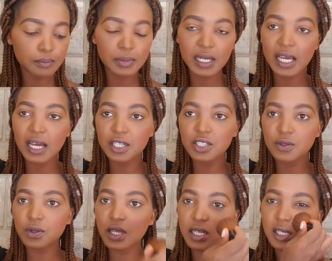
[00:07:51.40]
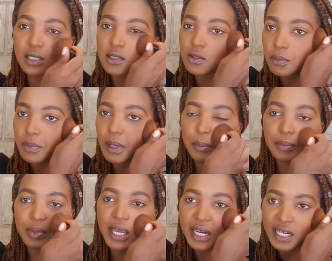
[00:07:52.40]
blush so that it will stop
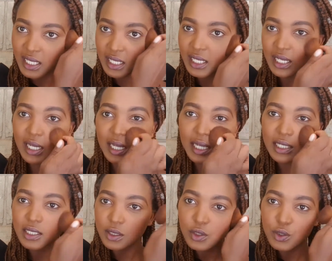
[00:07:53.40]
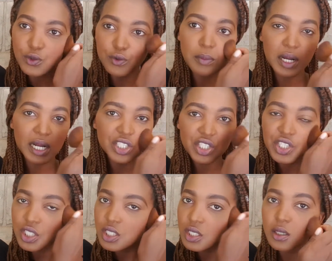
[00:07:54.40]
appearing too much.